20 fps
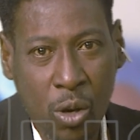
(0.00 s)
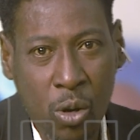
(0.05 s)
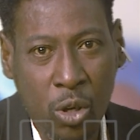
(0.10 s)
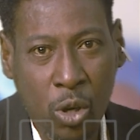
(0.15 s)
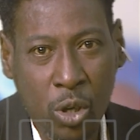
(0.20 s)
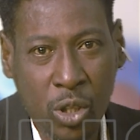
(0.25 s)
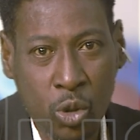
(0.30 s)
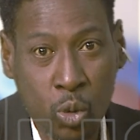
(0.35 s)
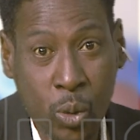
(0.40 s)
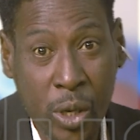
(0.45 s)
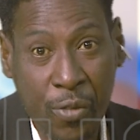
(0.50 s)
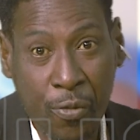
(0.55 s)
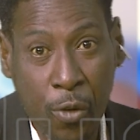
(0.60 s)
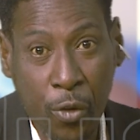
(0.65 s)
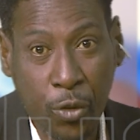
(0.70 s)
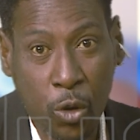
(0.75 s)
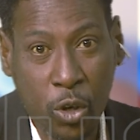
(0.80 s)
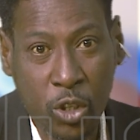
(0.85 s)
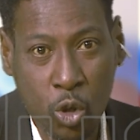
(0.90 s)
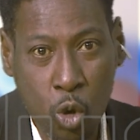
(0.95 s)
on
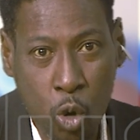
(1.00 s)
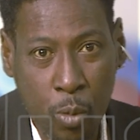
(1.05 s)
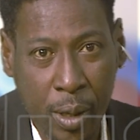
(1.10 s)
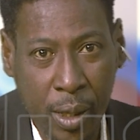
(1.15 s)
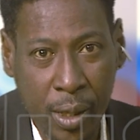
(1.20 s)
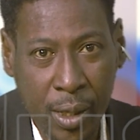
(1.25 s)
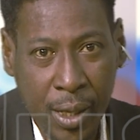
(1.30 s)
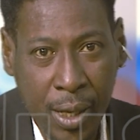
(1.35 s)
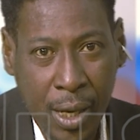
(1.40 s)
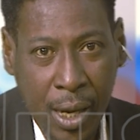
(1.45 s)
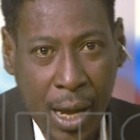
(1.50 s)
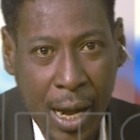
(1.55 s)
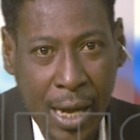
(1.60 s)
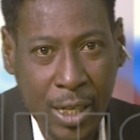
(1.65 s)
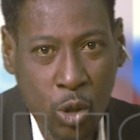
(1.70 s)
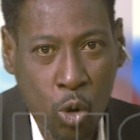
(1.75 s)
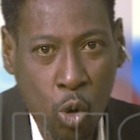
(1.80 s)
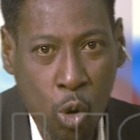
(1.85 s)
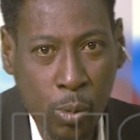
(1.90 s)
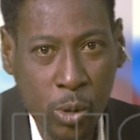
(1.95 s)
24th October
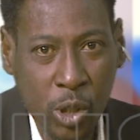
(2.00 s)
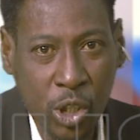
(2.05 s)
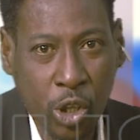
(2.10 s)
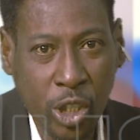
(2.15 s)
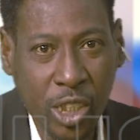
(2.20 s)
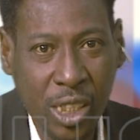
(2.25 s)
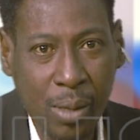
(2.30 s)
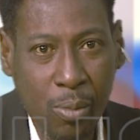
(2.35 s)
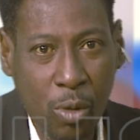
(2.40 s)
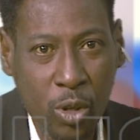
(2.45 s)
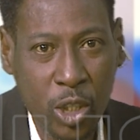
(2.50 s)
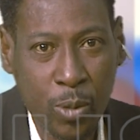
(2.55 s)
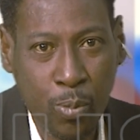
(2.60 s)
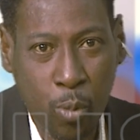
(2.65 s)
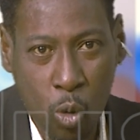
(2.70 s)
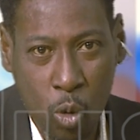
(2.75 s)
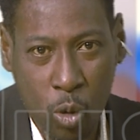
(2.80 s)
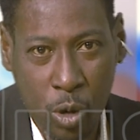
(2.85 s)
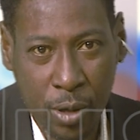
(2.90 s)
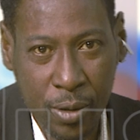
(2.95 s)
at home to Tottenham
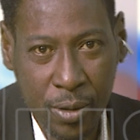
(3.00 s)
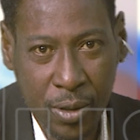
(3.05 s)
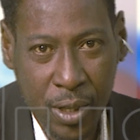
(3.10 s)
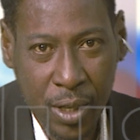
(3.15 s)
Hotspur.